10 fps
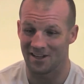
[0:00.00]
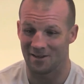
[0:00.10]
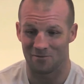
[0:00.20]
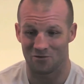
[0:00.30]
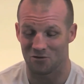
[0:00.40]

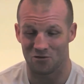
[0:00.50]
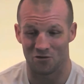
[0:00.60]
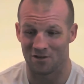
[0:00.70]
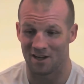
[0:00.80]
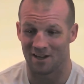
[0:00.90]
It was just
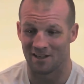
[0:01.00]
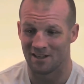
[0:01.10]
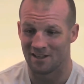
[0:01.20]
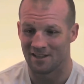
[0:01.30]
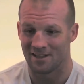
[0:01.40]
something that,
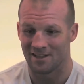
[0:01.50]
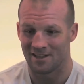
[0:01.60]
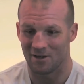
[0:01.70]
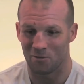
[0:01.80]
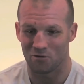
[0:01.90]

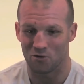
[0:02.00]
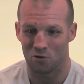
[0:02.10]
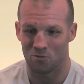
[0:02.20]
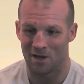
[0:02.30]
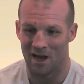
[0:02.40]
you know,
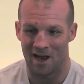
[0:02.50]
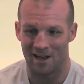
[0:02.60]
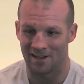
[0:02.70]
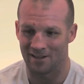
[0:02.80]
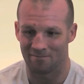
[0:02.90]
took my
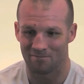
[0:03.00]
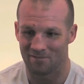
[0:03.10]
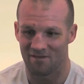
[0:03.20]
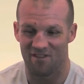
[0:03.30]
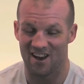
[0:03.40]
eye and
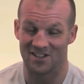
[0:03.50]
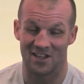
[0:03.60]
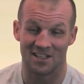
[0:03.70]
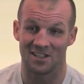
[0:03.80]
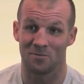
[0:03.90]

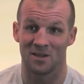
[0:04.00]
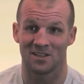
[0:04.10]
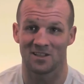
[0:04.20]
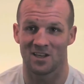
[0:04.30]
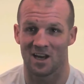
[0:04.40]
fascinated me
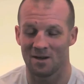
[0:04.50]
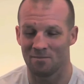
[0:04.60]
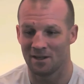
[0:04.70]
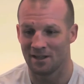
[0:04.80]
at the time.